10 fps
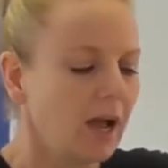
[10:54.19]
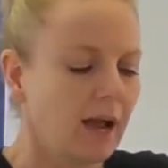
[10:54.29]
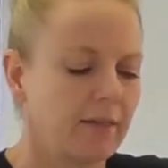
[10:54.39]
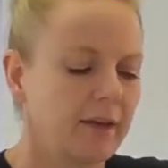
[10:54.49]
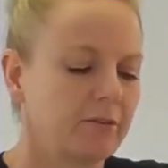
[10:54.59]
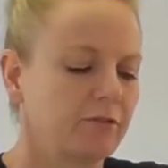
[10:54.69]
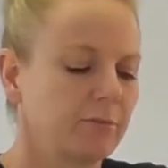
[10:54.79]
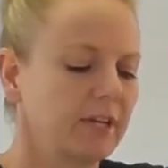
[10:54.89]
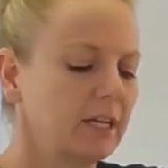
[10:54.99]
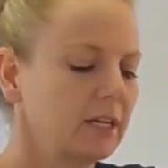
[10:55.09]
and then from
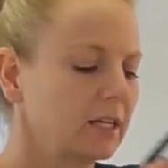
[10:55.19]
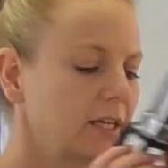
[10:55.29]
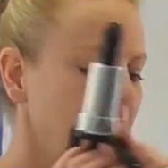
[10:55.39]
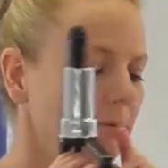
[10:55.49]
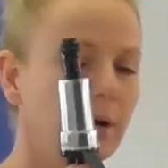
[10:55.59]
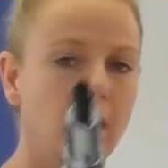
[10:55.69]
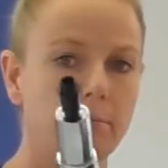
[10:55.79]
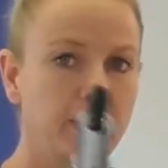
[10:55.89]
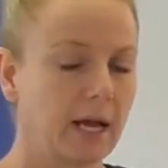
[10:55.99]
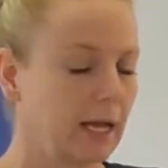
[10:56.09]
here you're going to get your
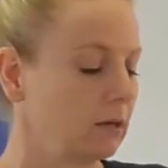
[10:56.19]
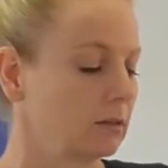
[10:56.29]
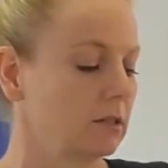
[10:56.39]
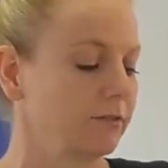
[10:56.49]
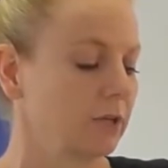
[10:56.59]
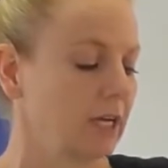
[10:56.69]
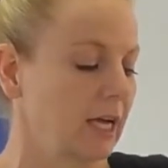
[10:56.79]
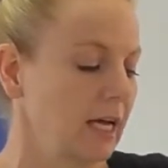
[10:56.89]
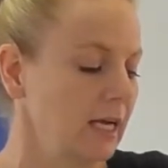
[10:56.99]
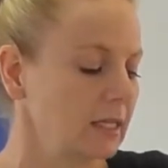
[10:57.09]
pump out of your
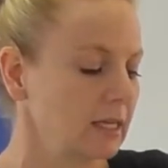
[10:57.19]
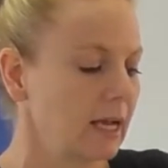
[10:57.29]
kit,